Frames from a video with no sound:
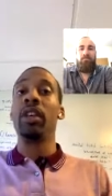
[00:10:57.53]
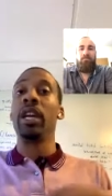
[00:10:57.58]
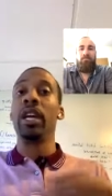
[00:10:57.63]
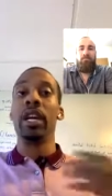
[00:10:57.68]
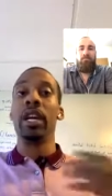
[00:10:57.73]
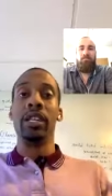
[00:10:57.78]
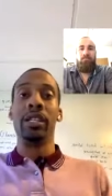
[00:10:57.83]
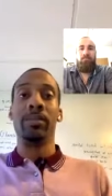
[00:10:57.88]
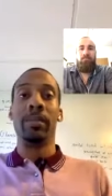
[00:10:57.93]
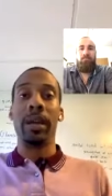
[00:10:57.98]

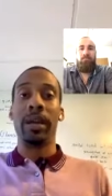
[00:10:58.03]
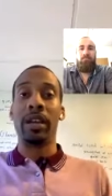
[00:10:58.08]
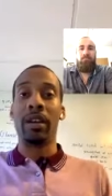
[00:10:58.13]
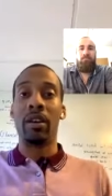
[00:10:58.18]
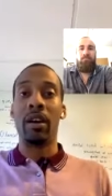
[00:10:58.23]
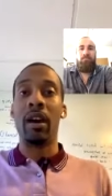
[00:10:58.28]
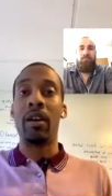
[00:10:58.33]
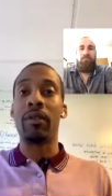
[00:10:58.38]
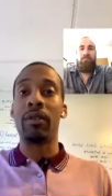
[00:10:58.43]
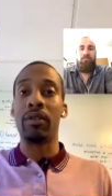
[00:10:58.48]
and he's making
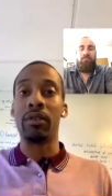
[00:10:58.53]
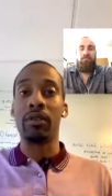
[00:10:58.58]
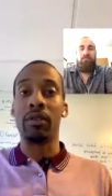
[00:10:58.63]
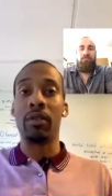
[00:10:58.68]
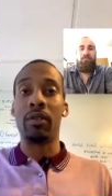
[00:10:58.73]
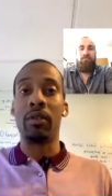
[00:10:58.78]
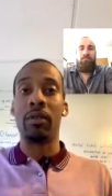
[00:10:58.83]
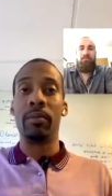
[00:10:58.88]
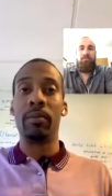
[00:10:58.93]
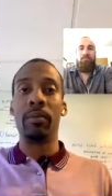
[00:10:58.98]
offers
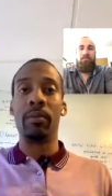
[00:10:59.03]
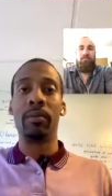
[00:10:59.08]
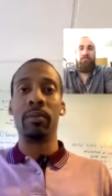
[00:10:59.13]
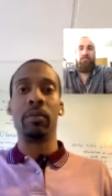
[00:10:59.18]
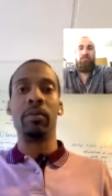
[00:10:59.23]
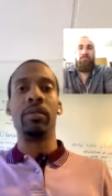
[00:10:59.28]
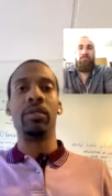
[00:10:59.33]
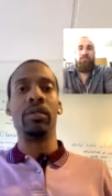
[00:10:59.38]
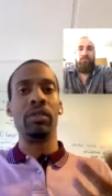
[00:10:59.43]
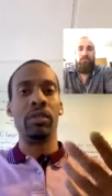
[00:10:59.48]
on them.
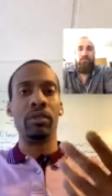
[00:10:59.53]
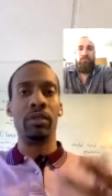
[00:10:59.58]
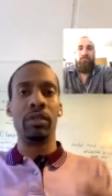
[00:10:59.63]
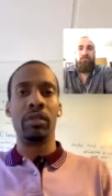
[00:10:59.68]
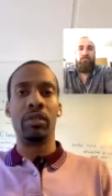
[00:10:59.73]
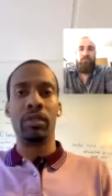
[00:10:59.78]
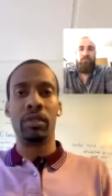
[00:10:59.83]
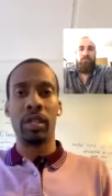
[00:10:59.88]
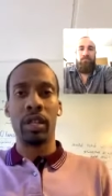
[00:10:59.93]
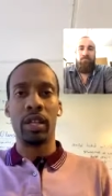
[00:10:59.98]
Would you would
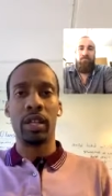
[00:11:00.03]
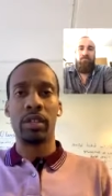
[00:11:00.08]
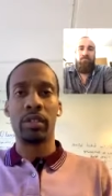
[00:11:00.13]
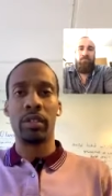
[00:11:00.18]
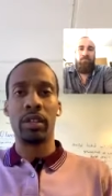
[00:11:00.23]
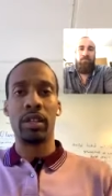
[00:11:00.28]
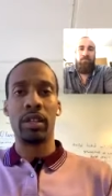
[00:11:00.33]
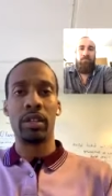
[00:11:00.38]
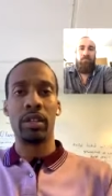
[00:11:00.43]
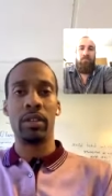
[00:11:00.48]
you say that's
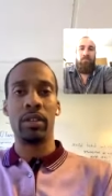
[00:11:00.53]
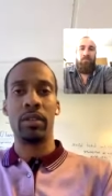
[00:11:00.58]
right?